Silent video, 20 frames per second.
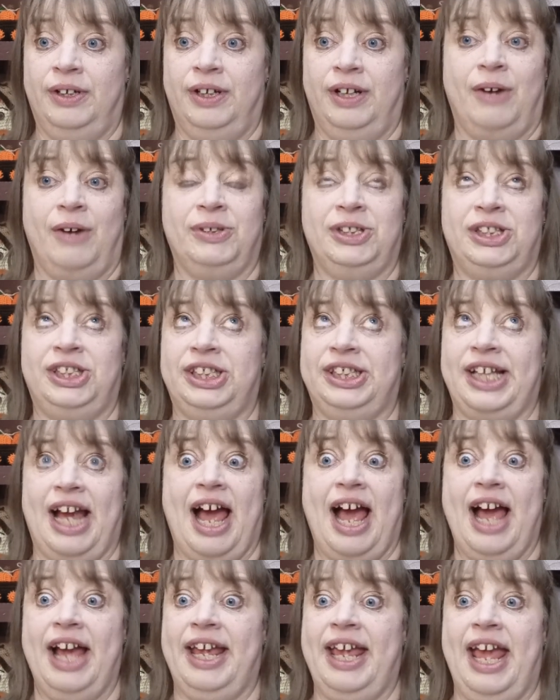I was just like,
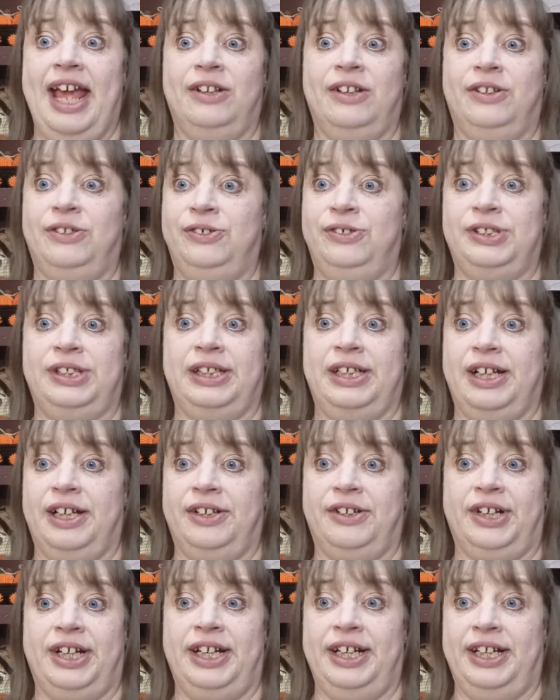I can't lose
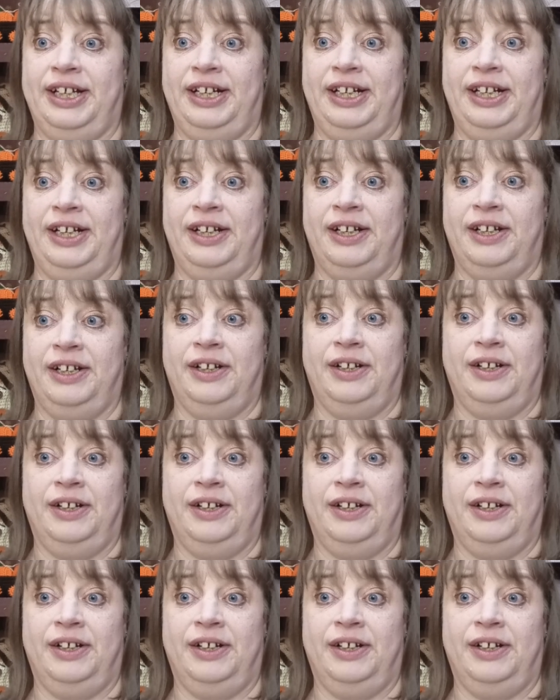another kitty.